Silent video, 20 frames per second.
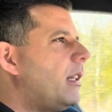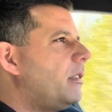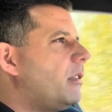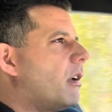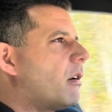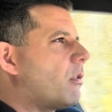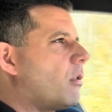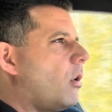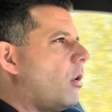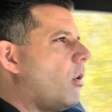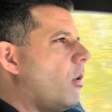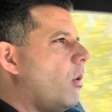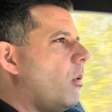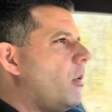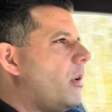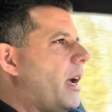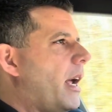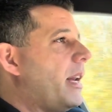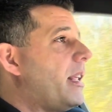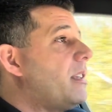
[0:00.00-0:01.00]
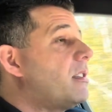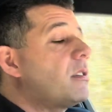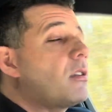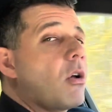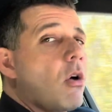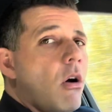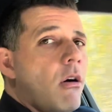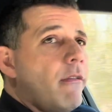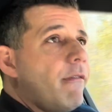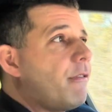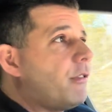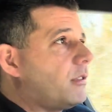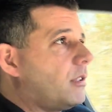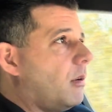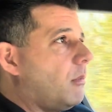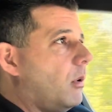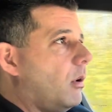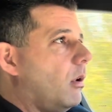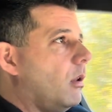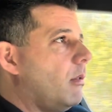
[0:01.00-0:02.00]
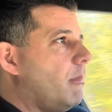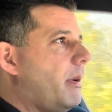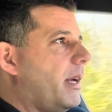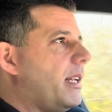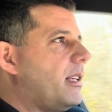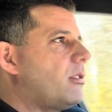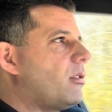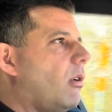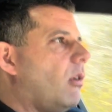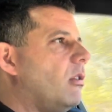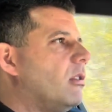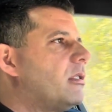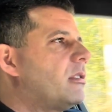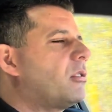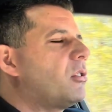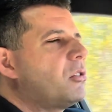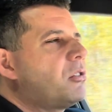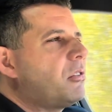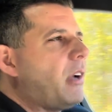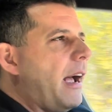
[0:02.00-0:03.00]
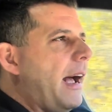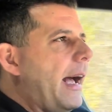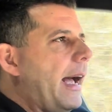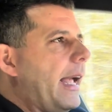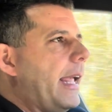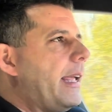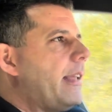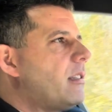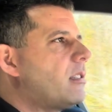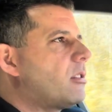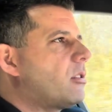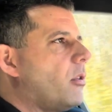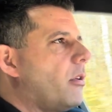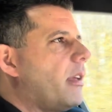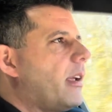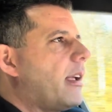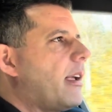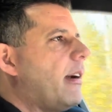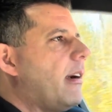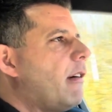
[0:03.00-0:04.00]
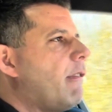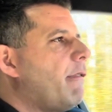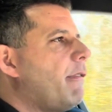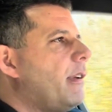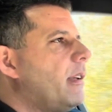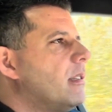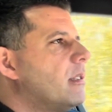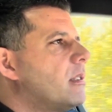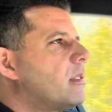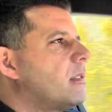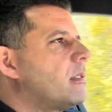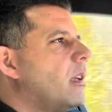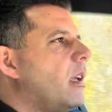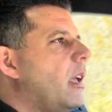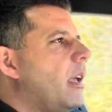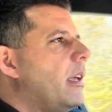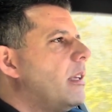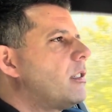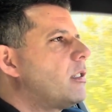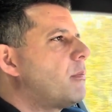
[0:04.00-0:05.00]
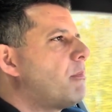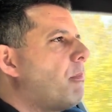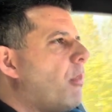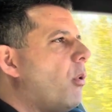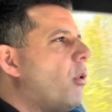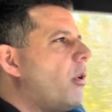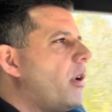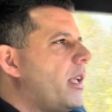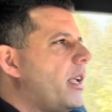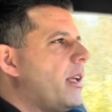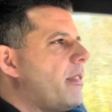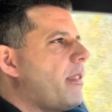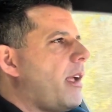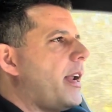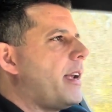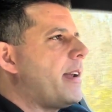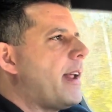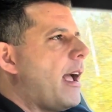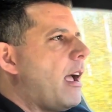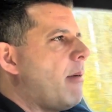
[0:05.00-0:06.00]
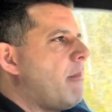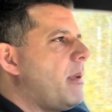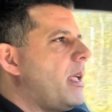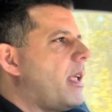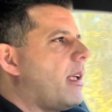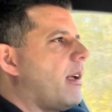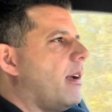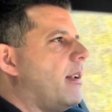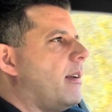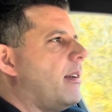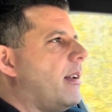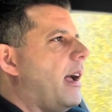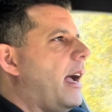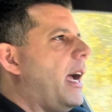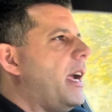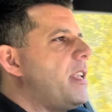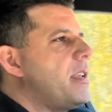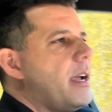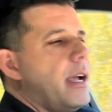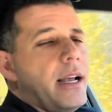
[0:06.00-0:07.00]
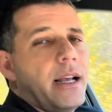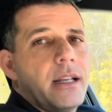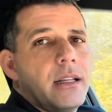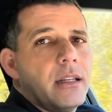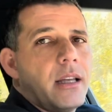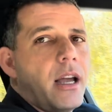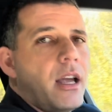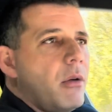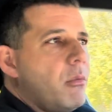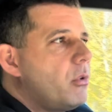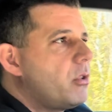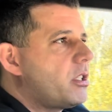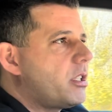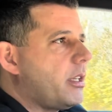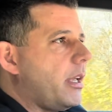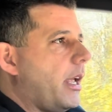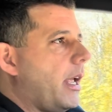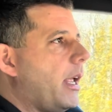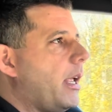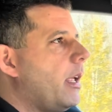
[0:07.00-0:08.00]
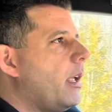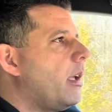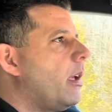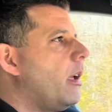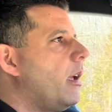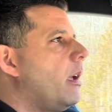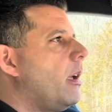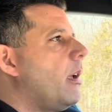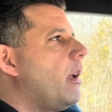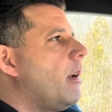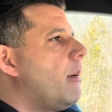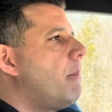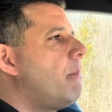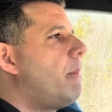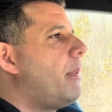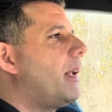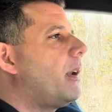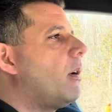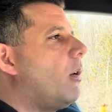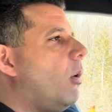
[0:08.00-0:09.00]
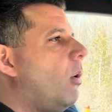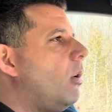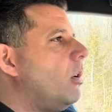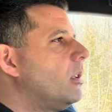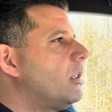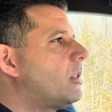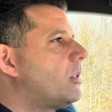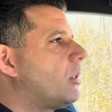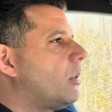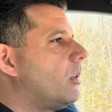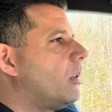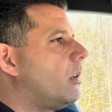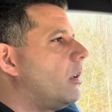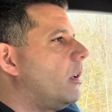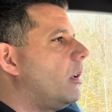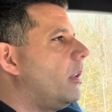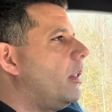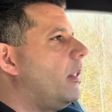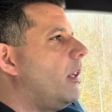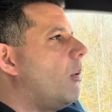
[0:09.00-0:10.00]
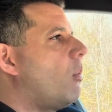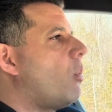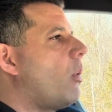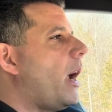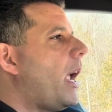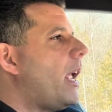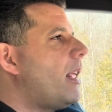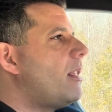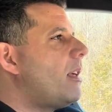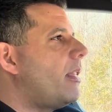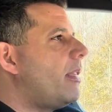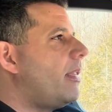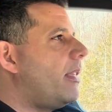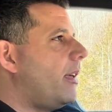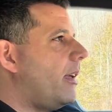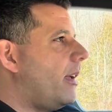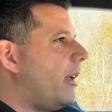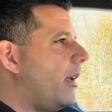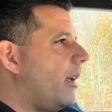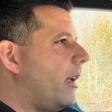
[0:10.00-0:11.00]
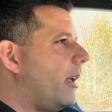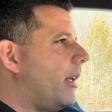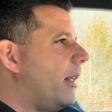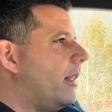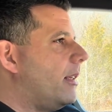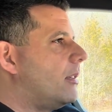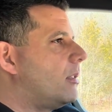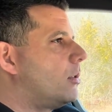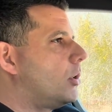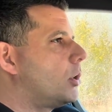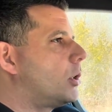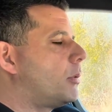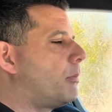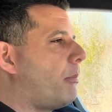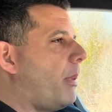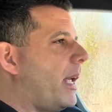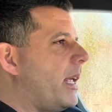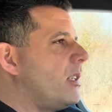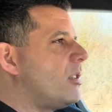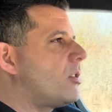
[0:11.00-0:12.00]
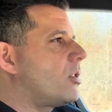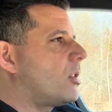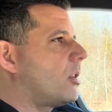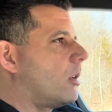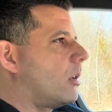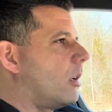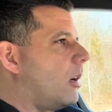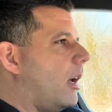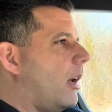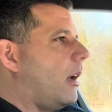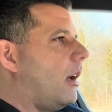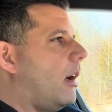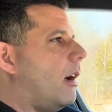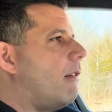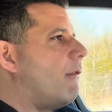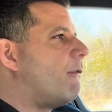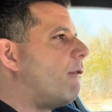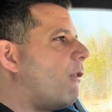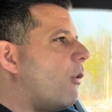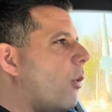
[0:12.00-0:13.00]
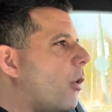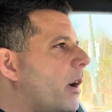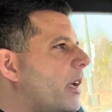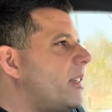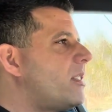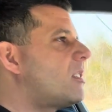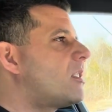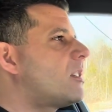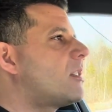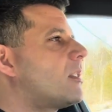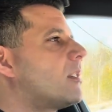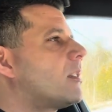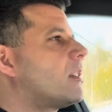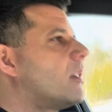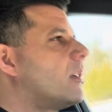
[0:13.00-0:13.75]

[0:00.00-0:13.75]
the road and it's comfortable, but it's also tight, so the car feels sporty and dynamic and agile, I would say. But also the way that the suspension avoids,